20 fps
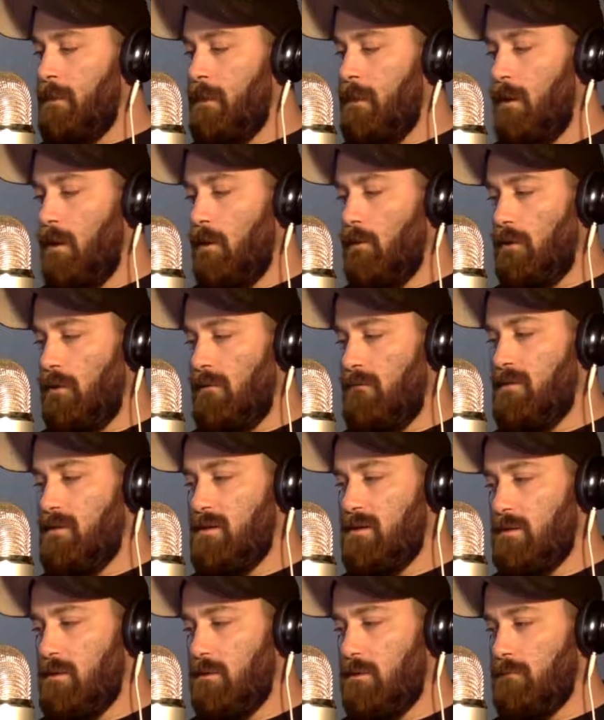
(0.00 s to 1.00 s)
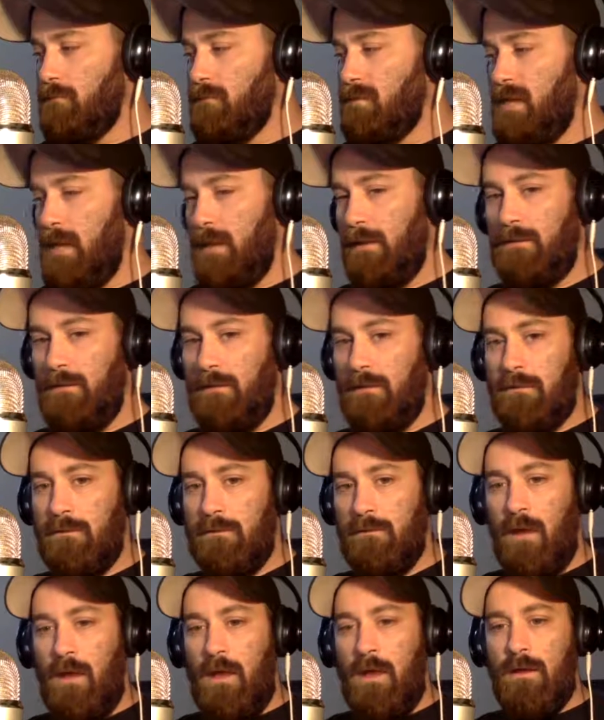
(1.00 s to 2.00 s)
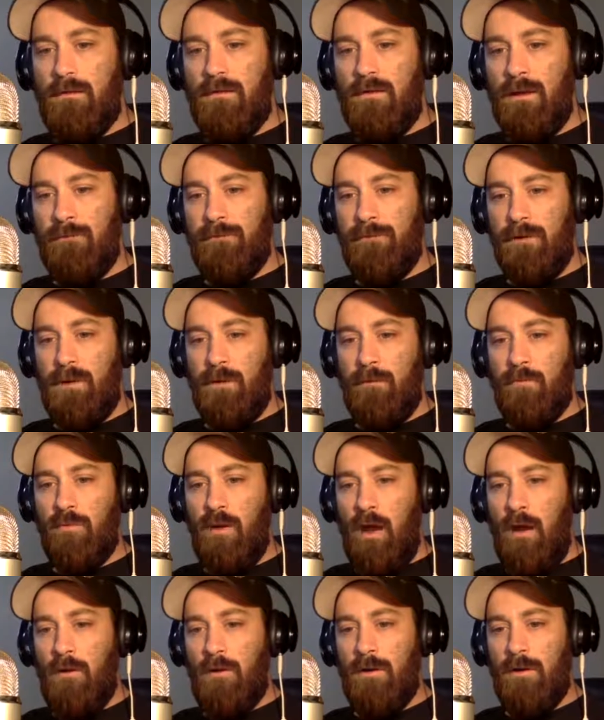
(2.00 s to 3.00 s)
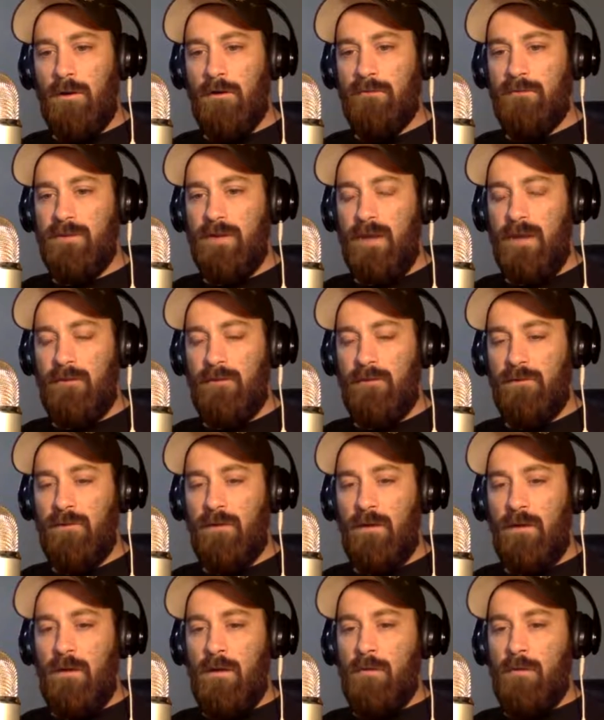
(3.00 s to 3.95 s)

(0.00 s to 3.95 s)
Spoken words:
given the circumstances, definitely proud of Dave's